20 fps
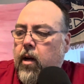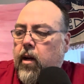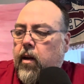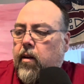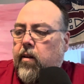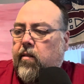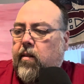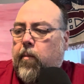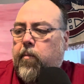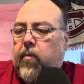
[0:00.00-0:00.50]

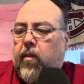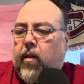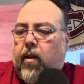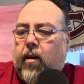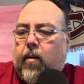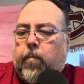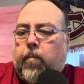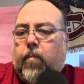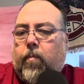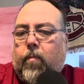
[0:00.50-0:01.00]
Some of
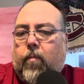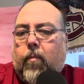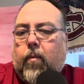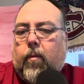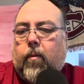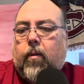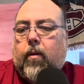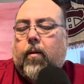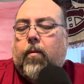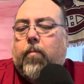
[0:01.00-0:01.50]
the
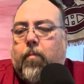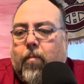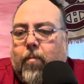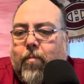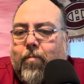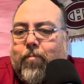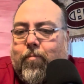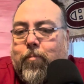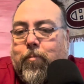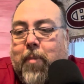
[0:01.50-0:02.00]

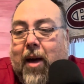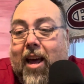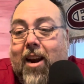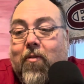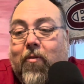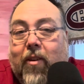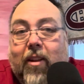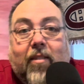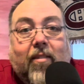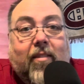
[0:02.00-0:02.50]

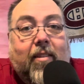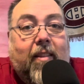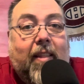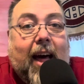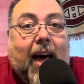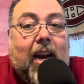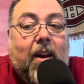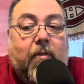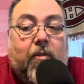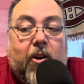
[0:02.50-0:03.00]
benefits to
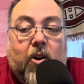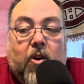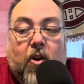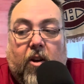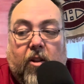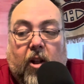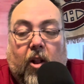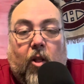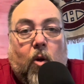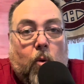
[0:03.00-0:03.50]
that, if you're on
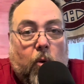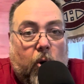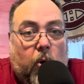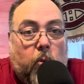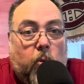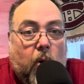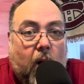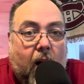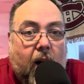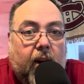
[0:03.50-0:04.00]
the lower
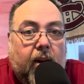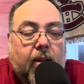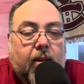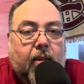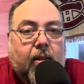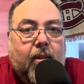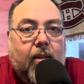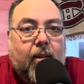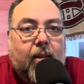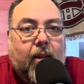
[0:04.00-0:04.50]
rung
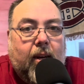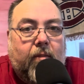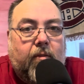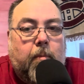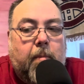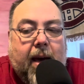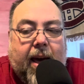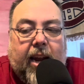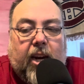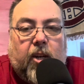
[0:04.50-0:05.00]
of the
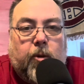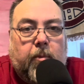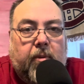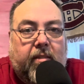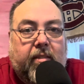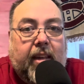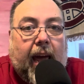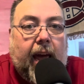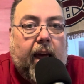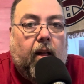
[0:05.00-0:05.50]
management
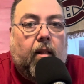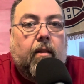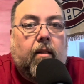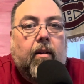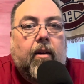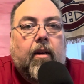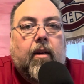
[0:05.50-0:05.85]
scale,